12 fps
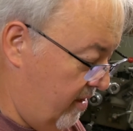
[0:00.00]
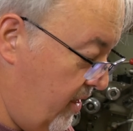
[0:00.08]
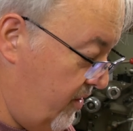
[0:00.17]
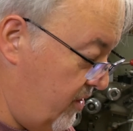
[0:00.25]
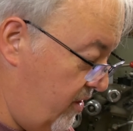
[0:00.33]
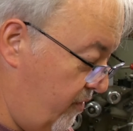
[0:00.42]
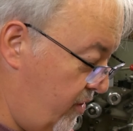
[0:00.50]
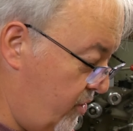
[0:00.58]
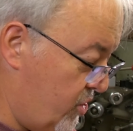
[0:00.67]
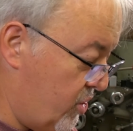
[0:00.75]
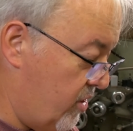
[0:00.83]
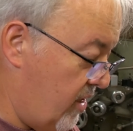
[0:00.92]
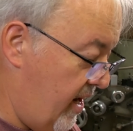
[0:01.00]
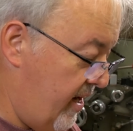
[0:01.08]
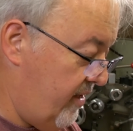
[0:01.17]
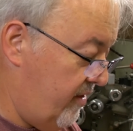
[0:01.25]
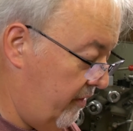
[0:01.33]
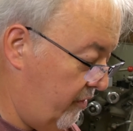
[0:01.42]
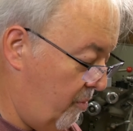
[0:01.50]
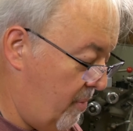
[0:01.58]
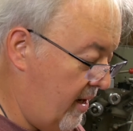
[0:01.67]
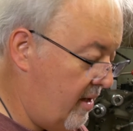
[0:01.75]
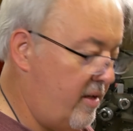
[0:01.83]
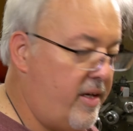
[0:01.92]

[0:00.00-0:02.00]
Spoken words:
Because in the future, I anticipate